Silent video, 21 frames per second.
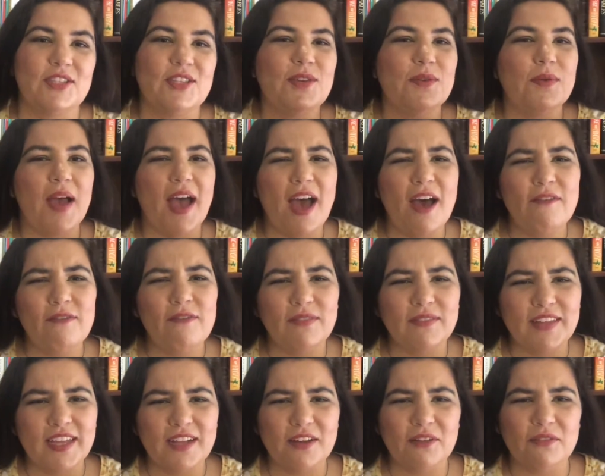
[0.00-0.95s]
Do you have
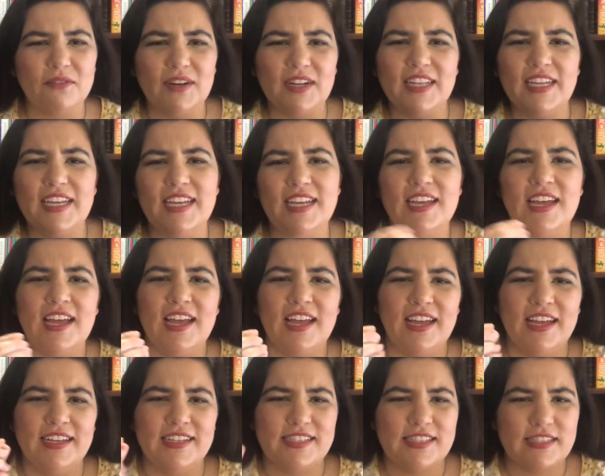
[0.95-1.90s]
like a really
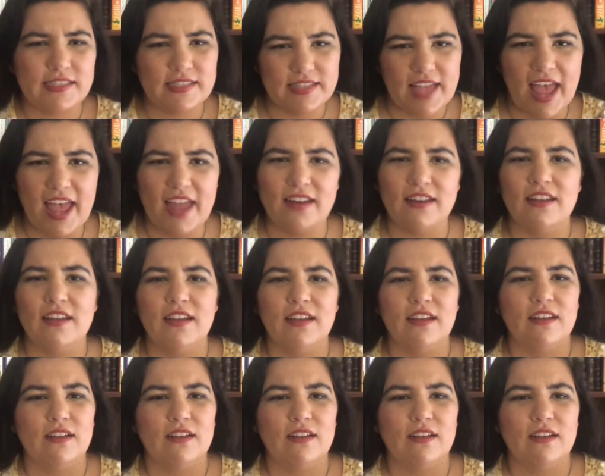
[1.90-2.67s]
set